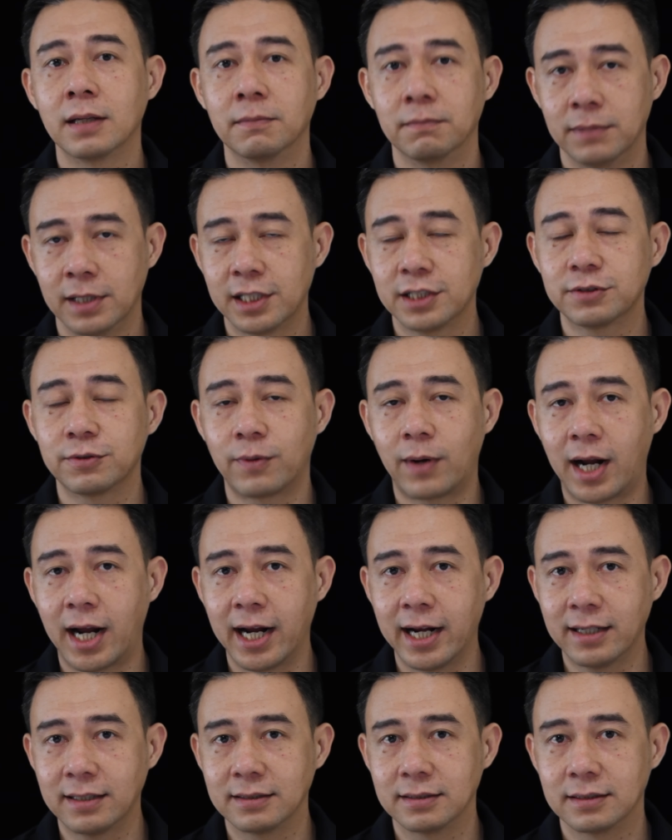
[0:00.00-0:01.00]
Please
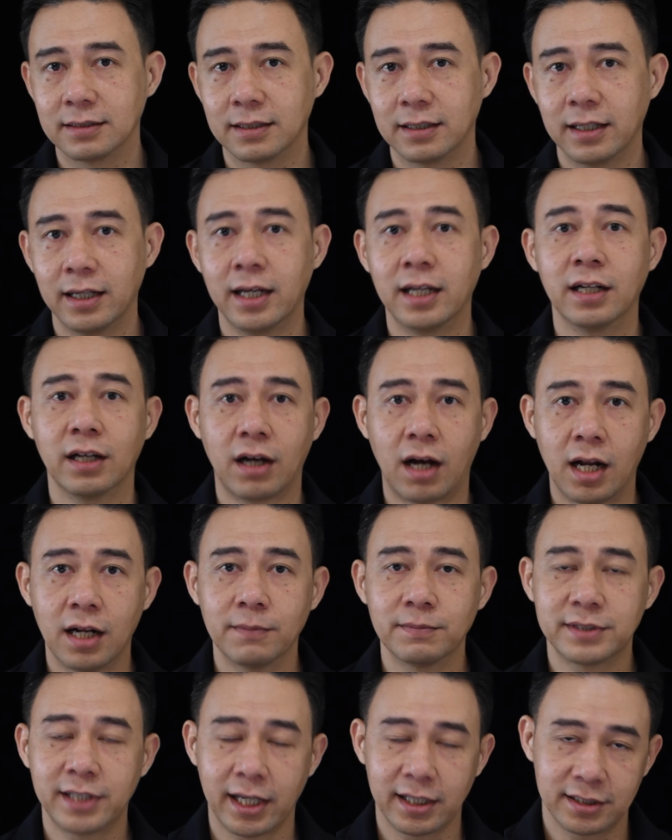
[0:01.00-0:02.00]
write in the
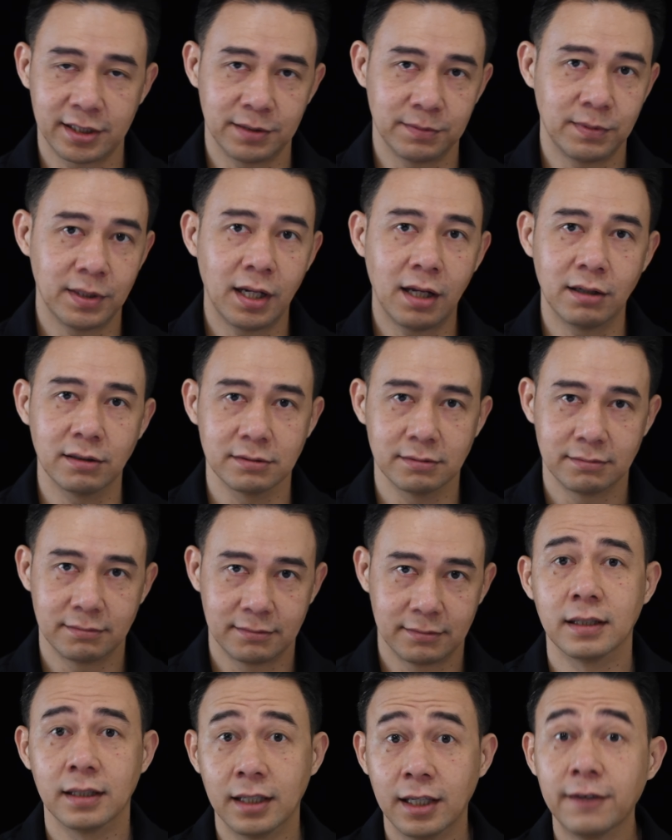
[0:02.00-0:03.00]
column section below.
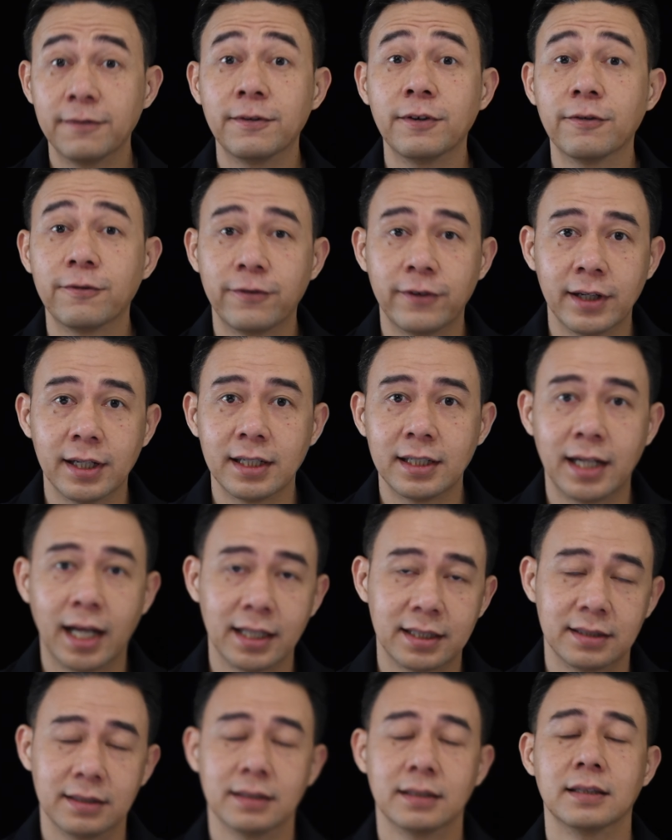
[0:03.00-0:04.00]
If you feel
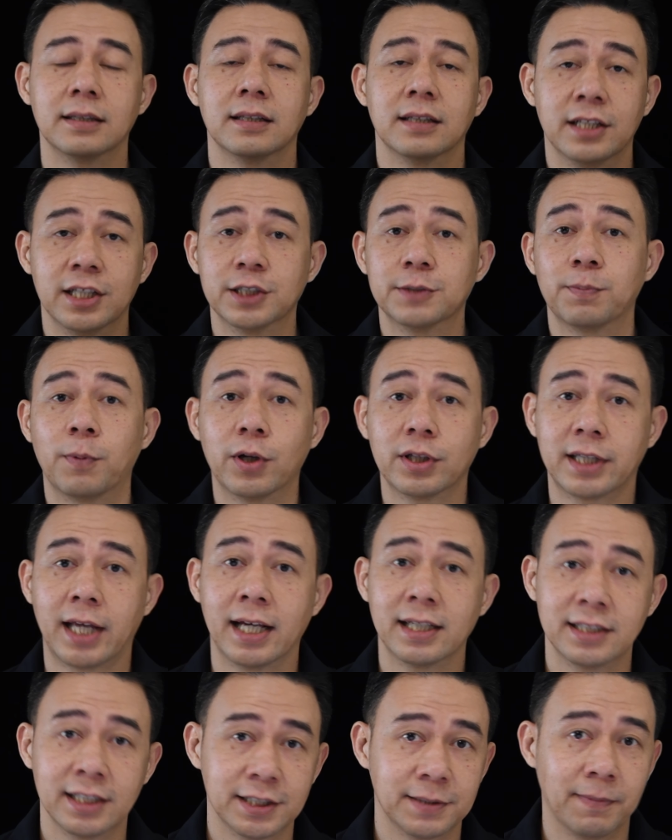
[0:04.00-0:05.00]
that this
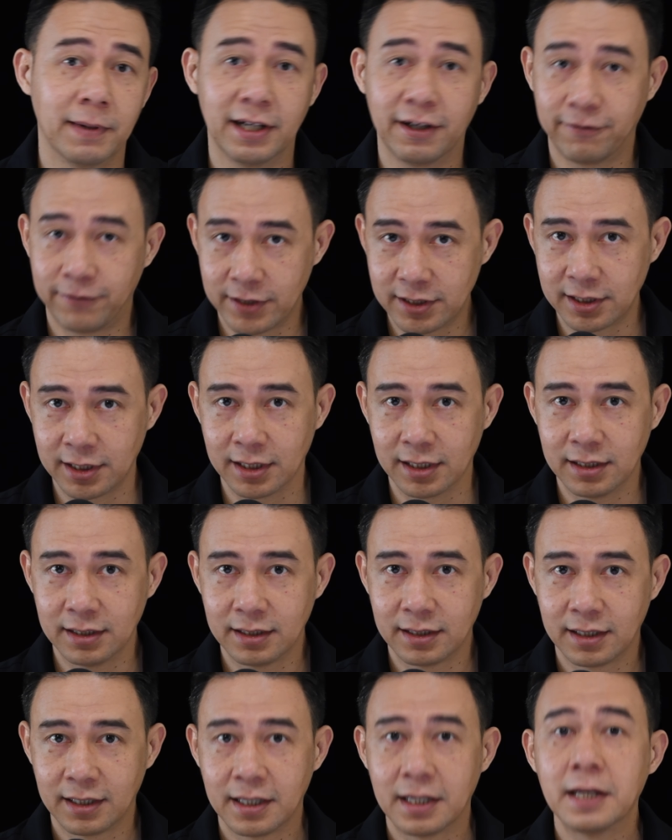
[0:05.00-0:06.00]
podcast is beneficial,
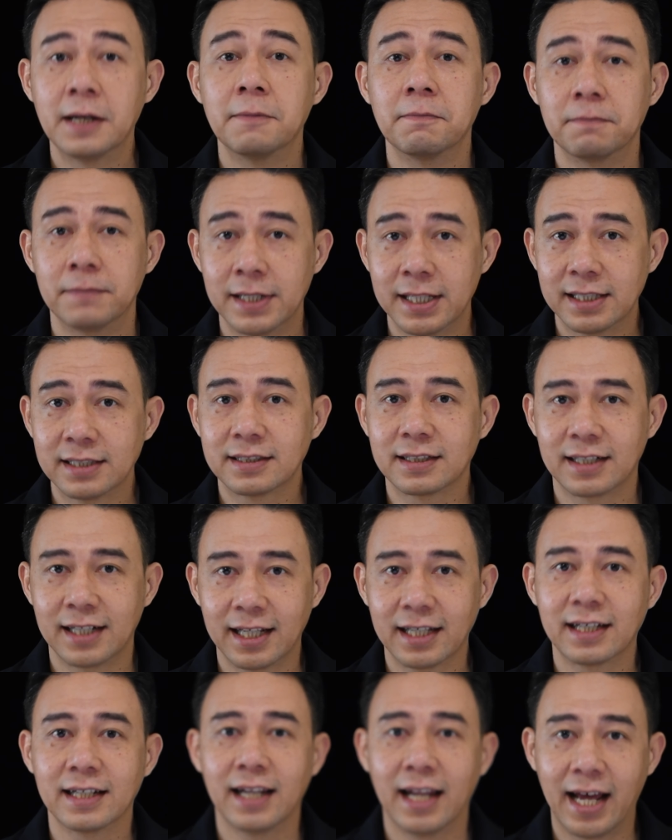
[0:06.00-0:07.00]
please
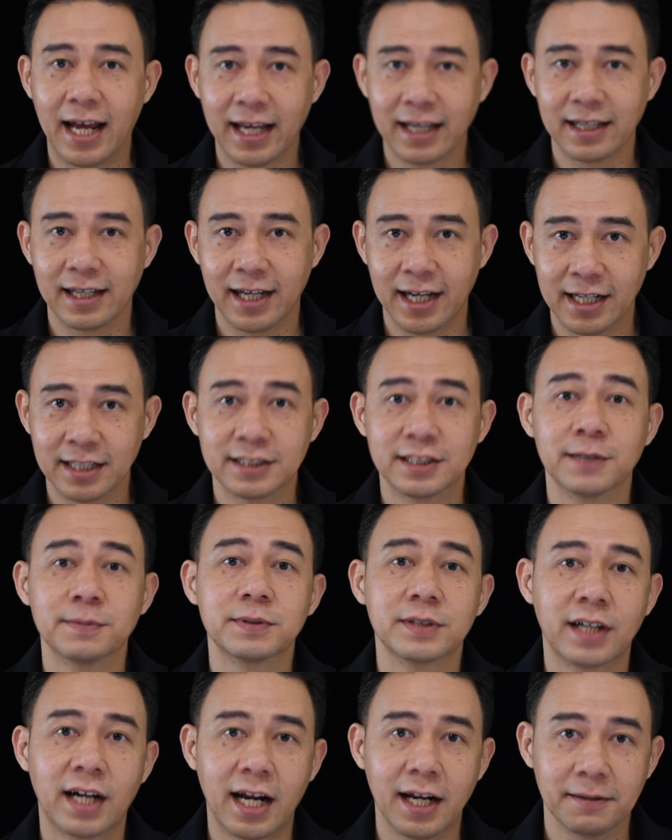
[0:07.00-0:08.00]
click like and
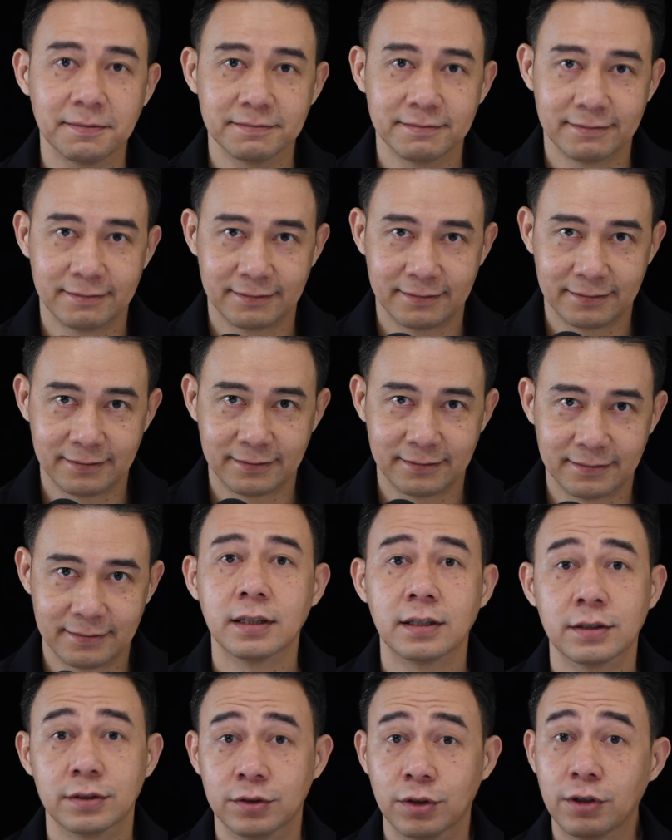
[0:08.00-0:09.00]
subscribe.
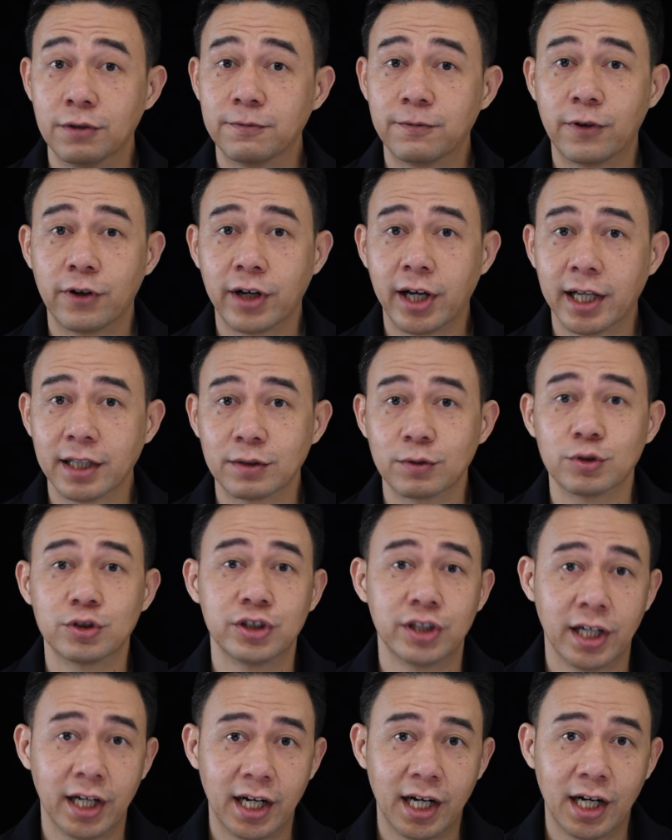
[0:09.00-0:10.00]
Don't forget to
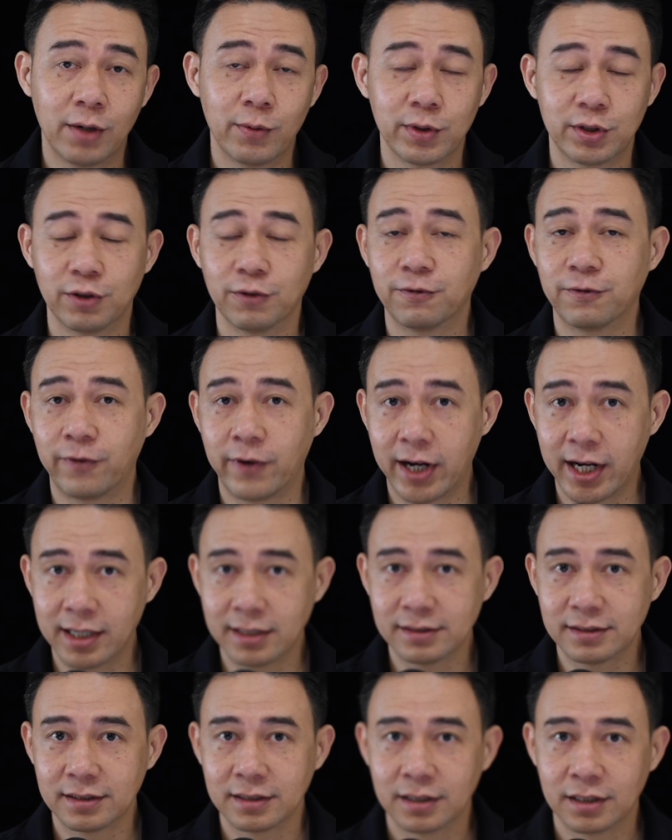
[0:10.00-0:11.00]
share with your
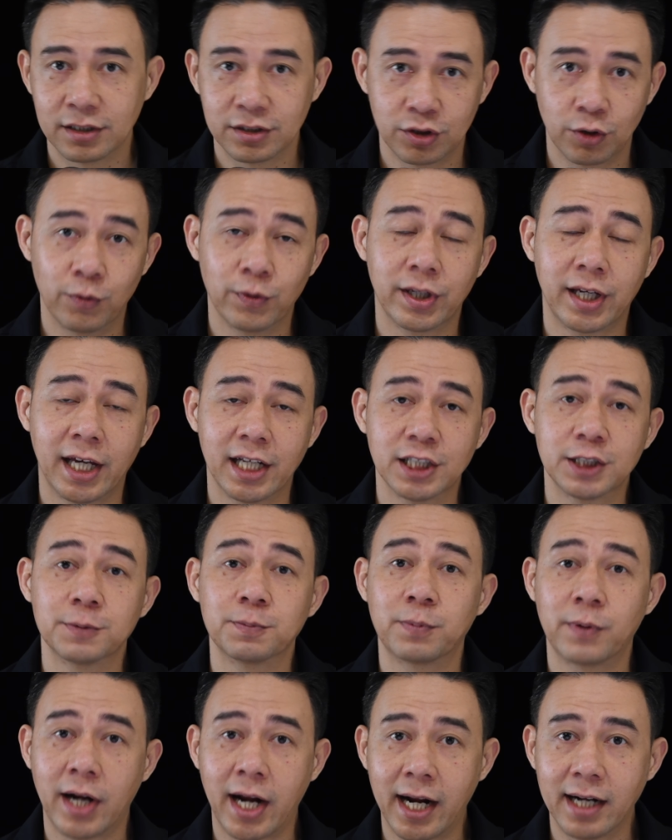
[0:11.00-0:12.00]
friends so we can
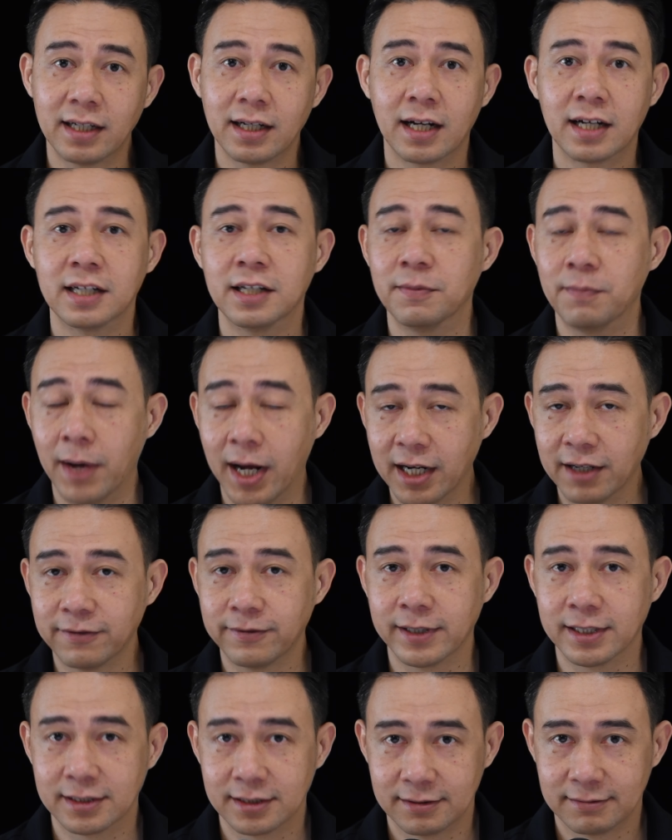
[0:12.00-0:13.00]
spread the
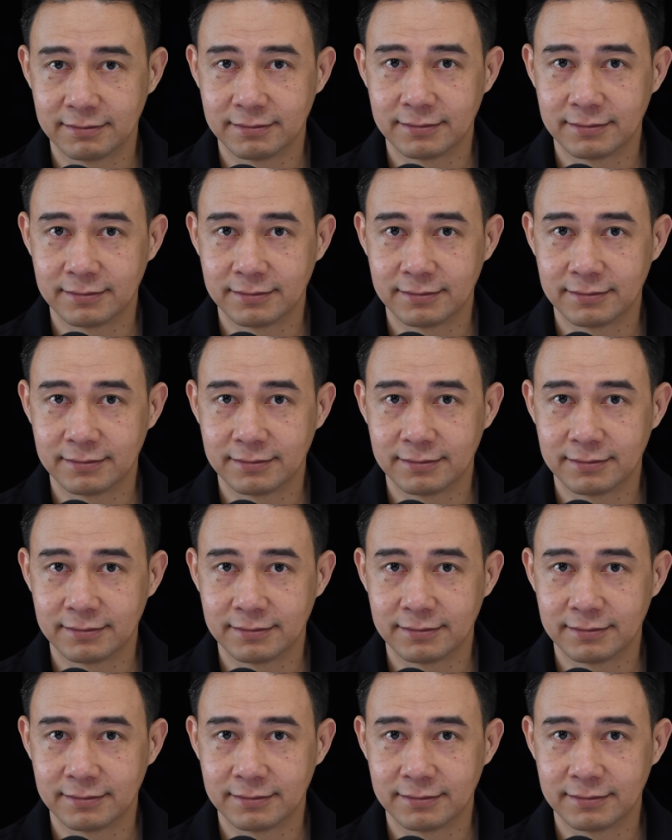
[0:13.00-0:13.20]
benefits.